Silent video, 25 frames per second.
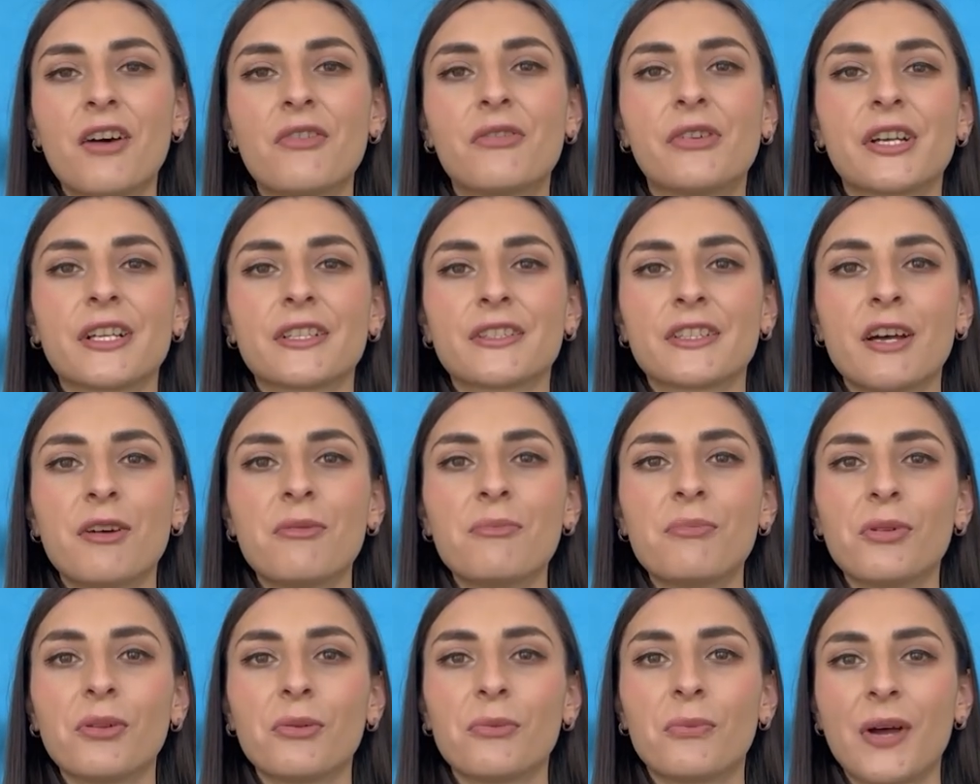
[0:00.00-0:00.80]
For
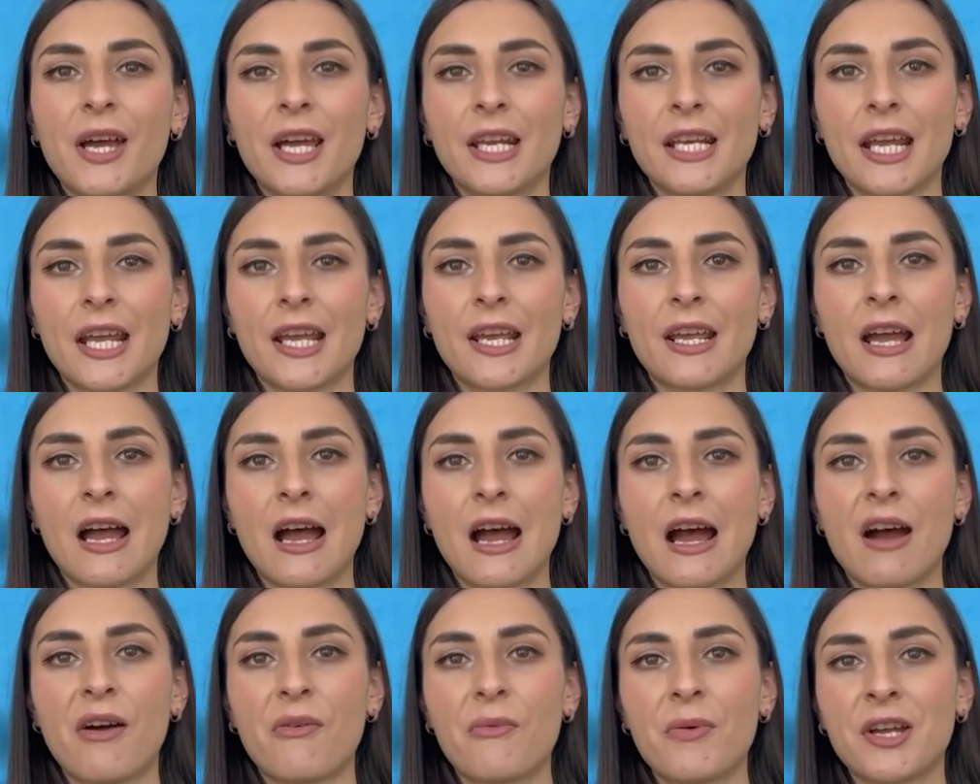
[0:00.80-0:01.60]
example, when I
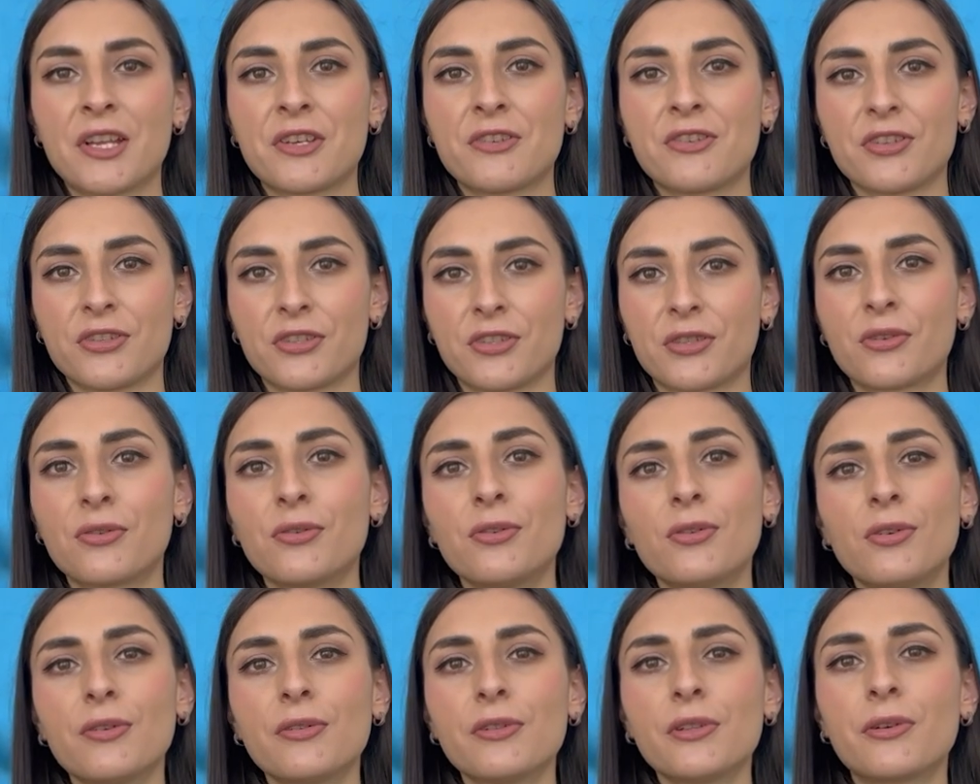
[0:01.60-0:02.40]
went to
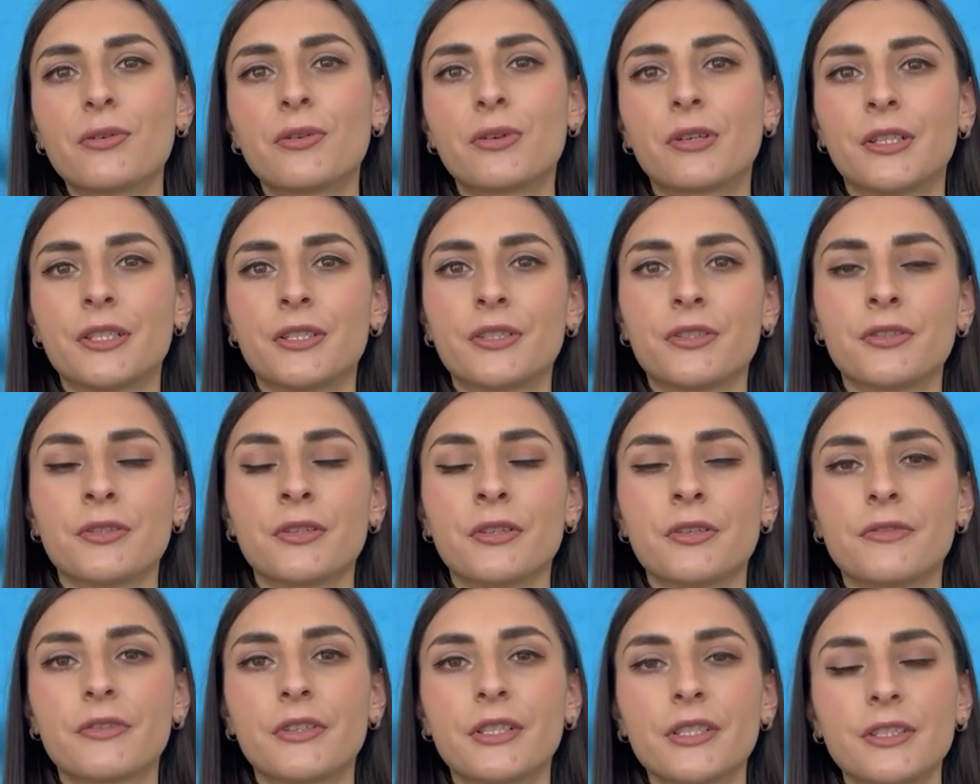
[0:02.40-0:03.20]
school or to
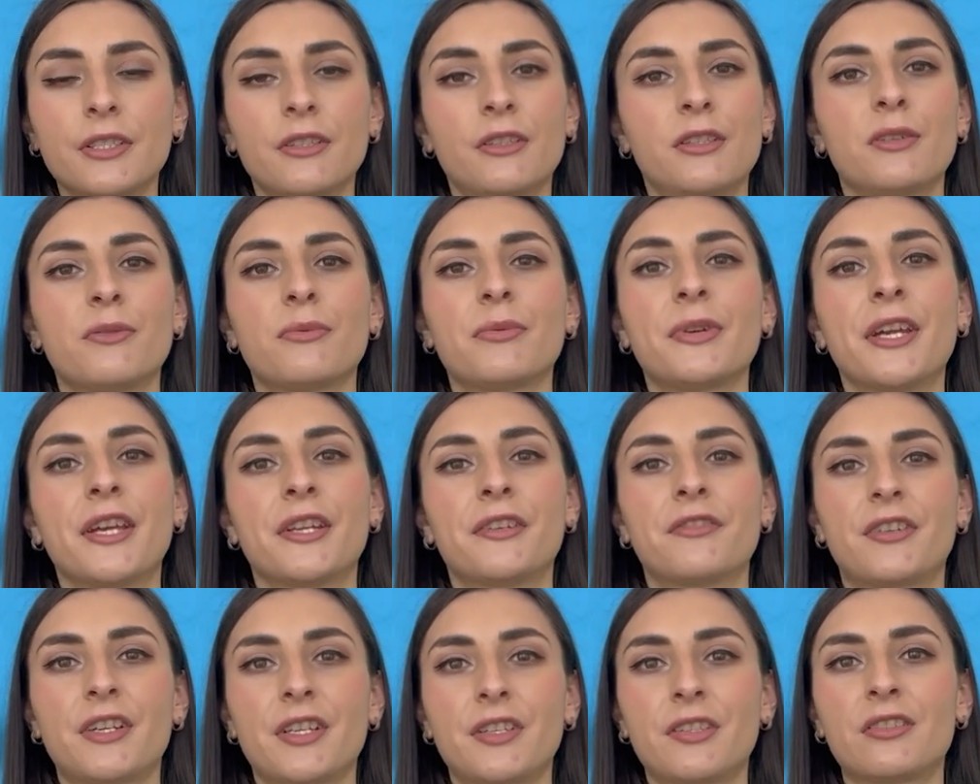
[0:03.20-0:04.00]
university, we
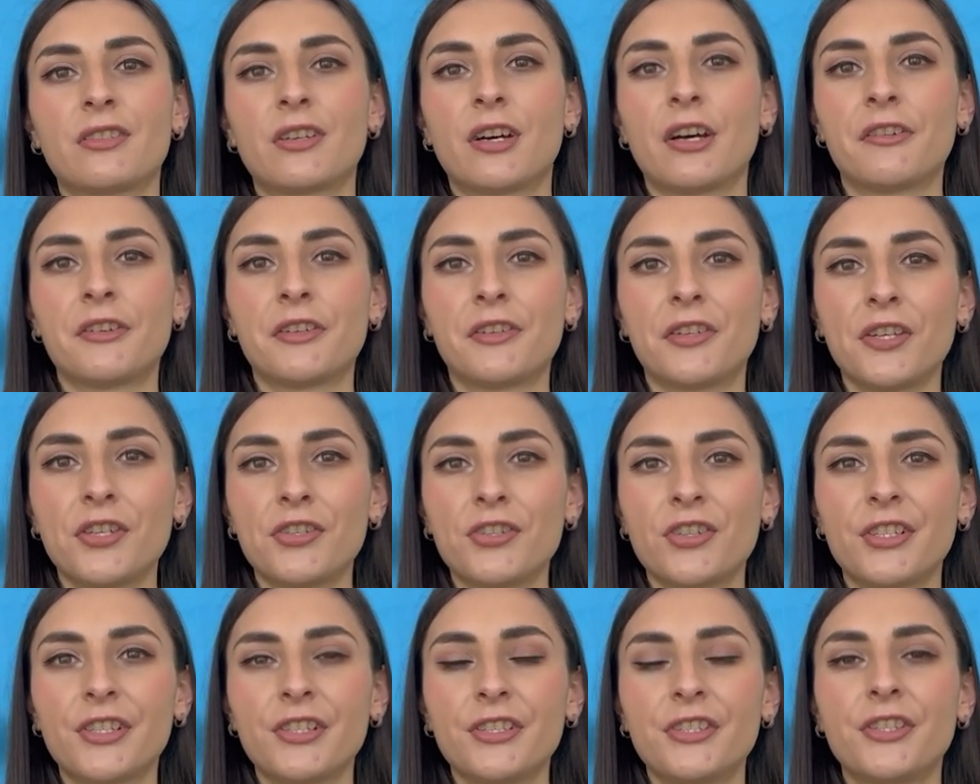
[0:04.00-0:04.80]
addressed to our
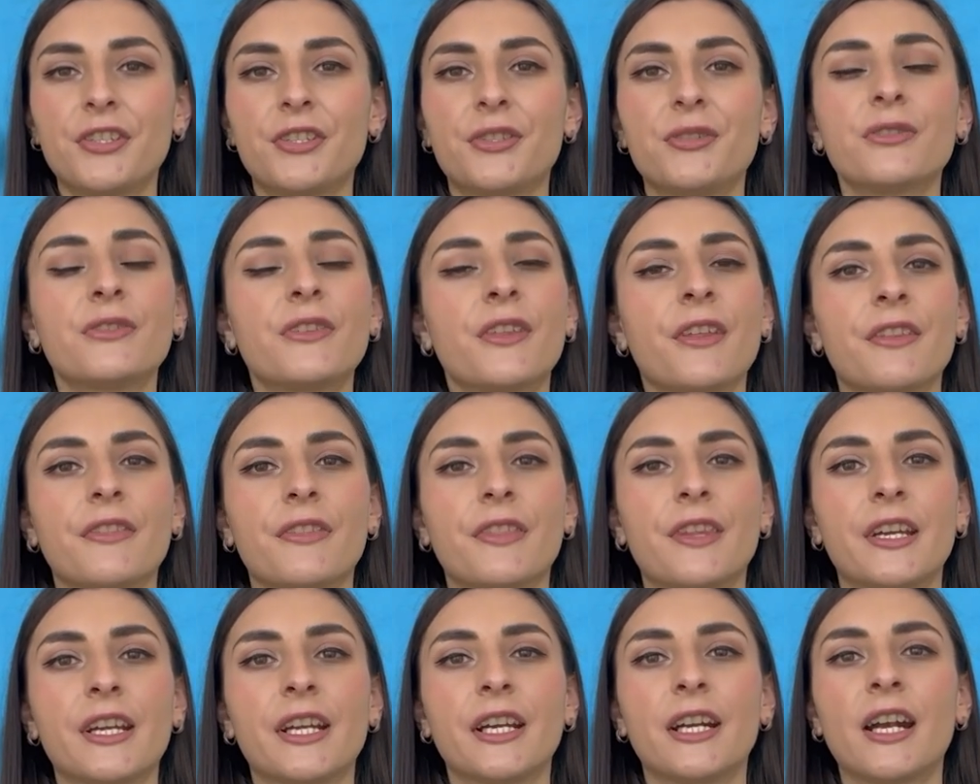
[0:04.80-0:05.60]
teachers using
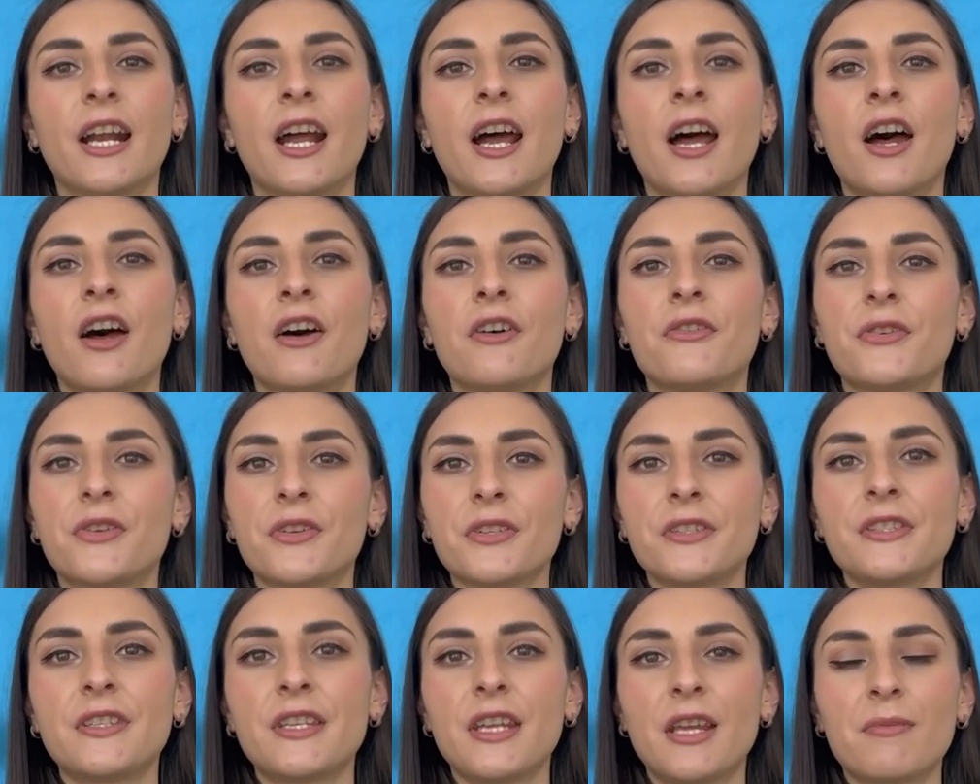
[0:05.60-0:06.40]
their
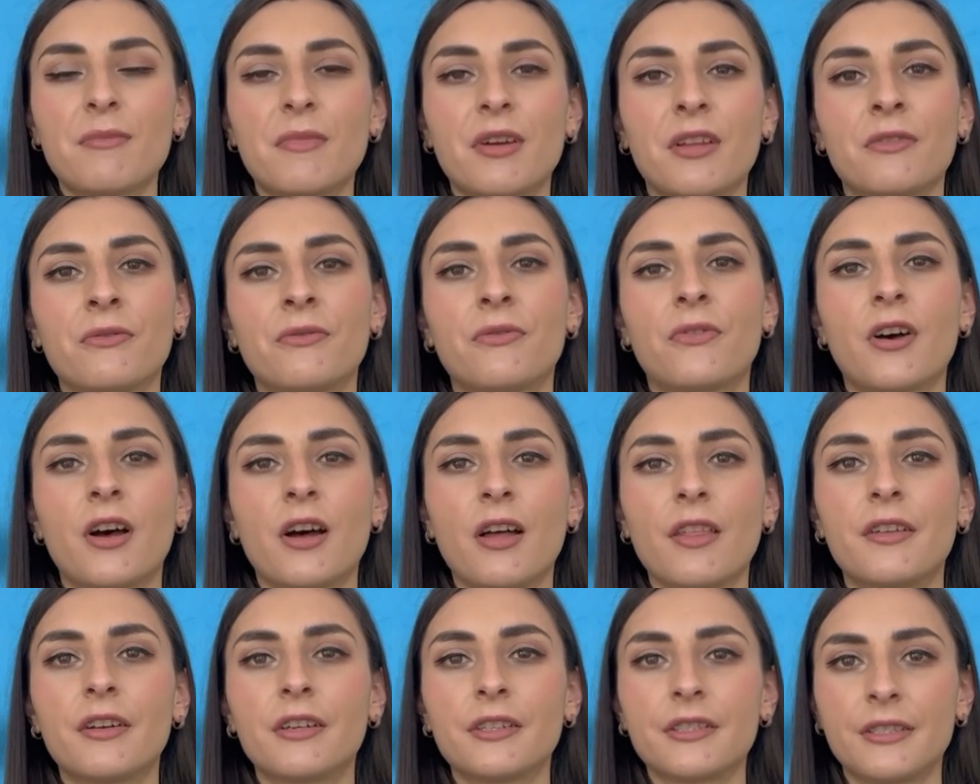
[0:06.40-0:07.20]
first name and
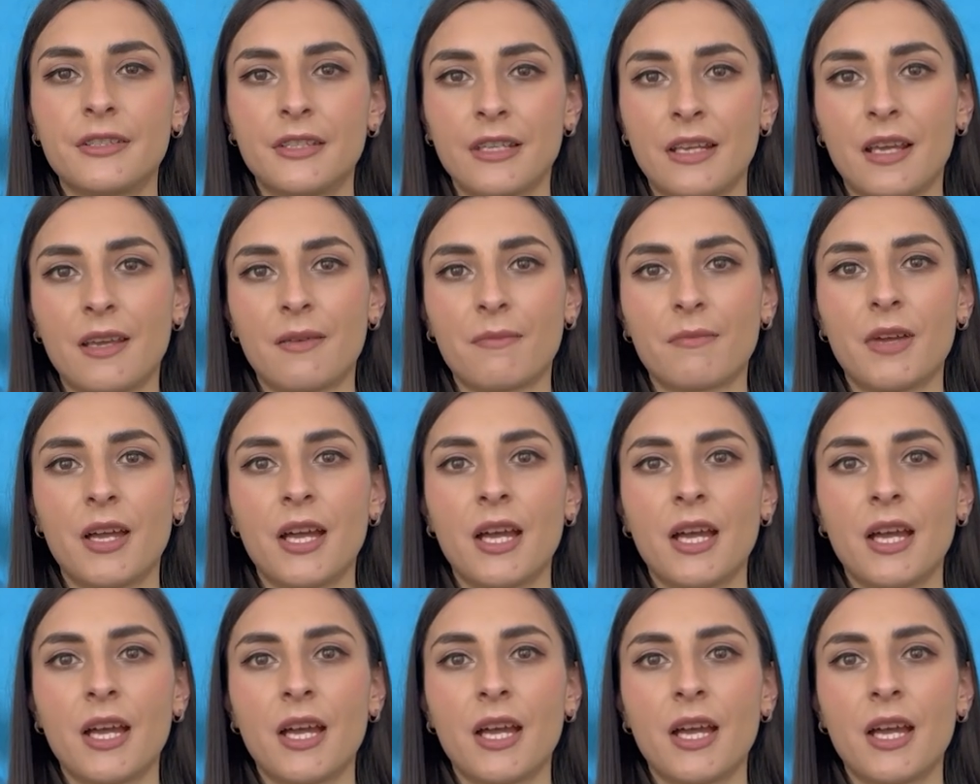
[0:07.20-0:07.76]
father's name.